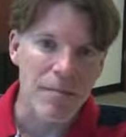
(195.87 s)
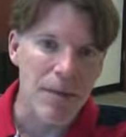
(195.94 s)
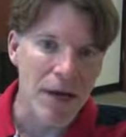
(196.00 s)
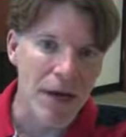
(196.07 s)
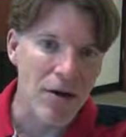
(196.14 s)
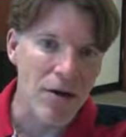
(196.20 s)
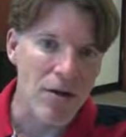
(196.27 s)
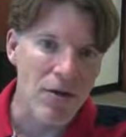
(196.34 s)

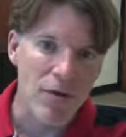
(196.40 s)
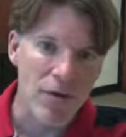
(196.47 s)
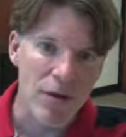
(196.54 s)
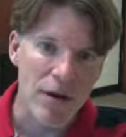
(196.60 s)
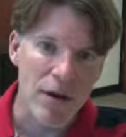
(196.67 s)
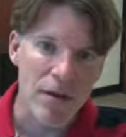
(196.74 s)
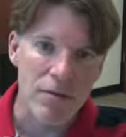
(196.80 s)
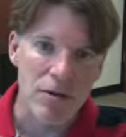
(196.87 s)
better for
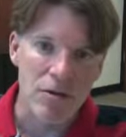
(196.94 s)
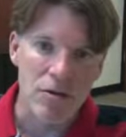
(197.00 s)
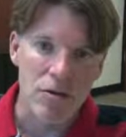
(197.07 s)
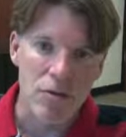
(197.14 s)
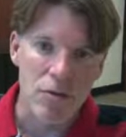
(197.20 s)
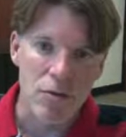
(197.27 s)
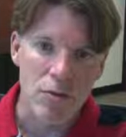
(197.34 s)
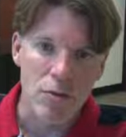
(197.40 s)
them to
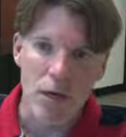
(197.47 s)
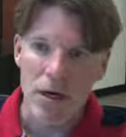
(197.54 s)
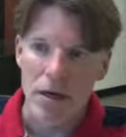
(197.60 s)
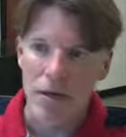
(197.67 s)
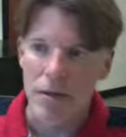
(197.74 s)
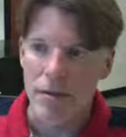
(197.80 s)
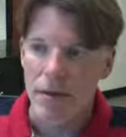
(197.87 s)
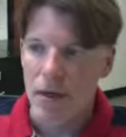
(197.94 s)
do
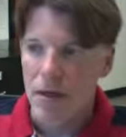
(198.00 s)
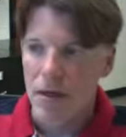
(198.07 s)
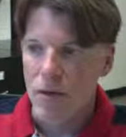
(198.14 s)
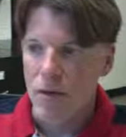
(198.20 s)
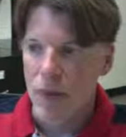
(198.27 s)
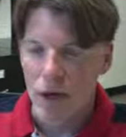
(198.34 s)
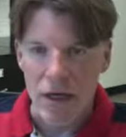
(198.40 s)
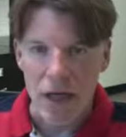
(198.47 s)

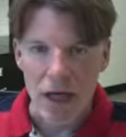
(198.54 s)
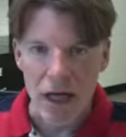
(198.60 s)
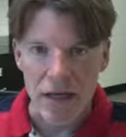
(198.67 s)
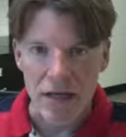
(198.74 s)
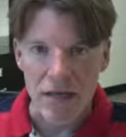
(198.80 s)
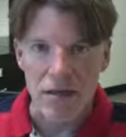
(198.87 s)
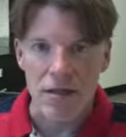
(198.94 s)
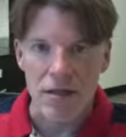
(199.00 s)
one
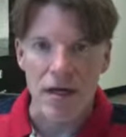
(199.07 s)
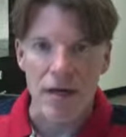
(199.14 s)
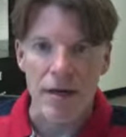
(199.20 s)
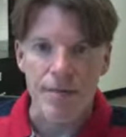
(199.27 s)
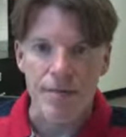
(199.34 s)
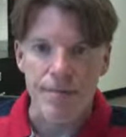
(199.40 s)
class at a time.